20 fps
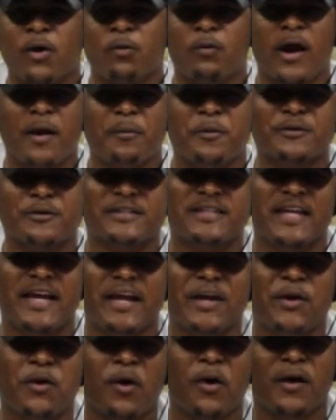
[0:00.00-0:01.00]
rapper saying,
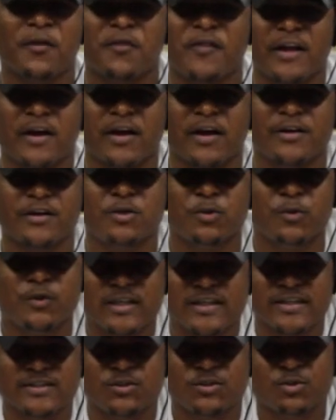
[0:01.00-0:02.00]
go out there, do
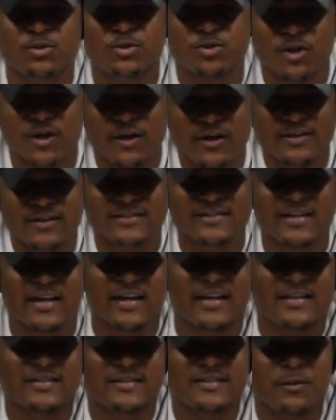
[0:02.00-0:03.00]
this, do drugs,
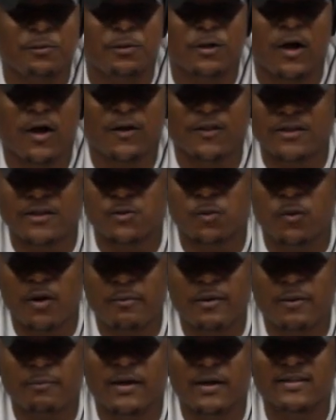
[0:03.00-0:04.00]
sleep with all these
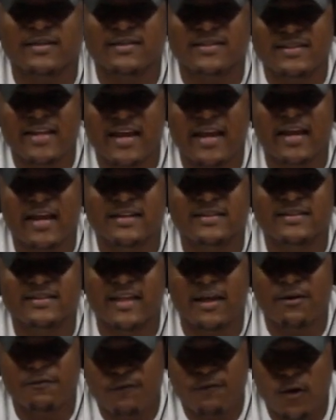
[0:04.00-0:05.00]
women, but instead,
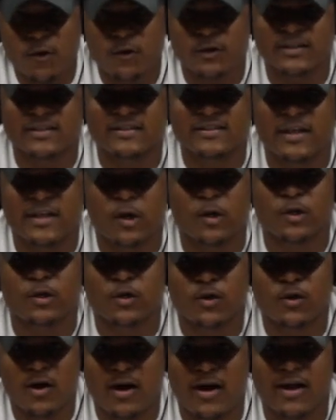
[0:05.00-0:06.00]
stay focused, stay on your
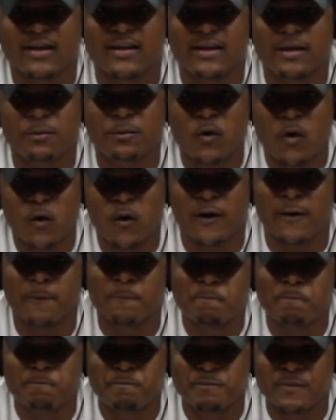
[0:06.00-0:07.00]
grind, keep going.
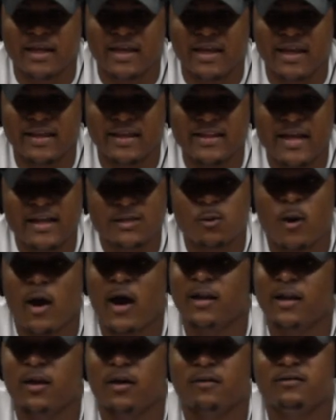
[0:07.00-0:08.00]
And that's why I
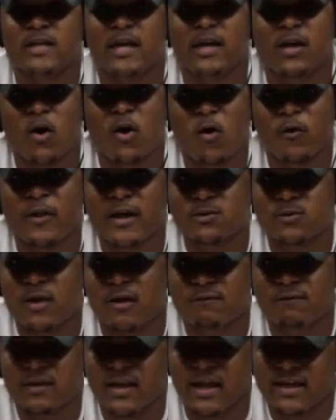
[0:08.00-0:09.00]
love J. Cole. That's why I
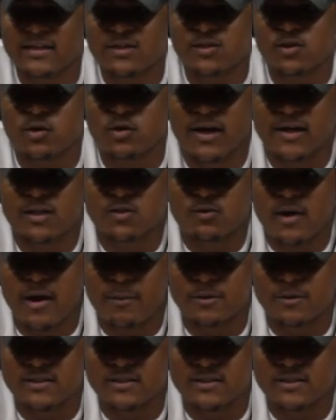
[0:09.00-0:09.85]
feel like he's the greatest rapper